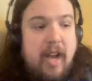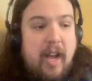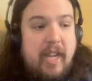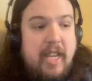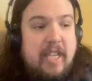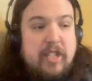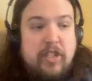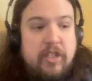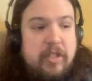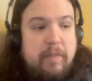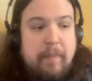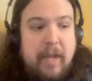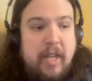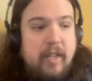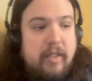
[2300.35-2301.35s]
he's just
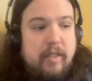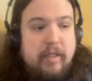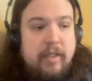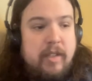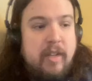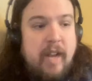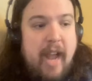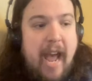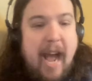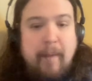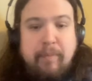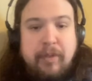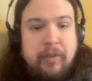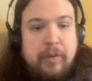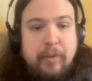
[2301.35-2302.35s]
been
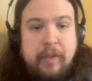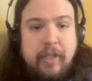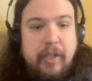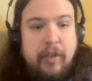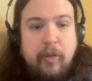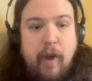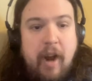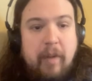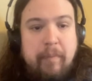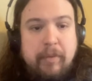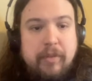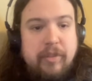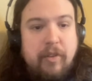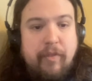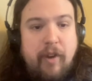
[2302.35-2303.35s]
absolutely incredible
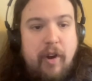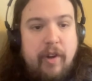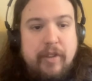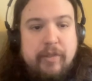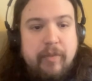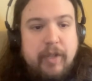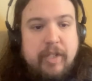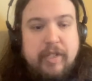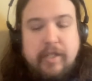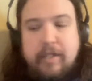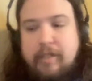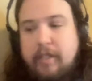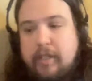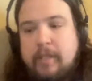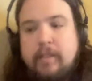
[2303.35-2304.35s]
so far in his rookie
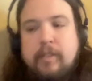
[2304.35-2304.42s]
season.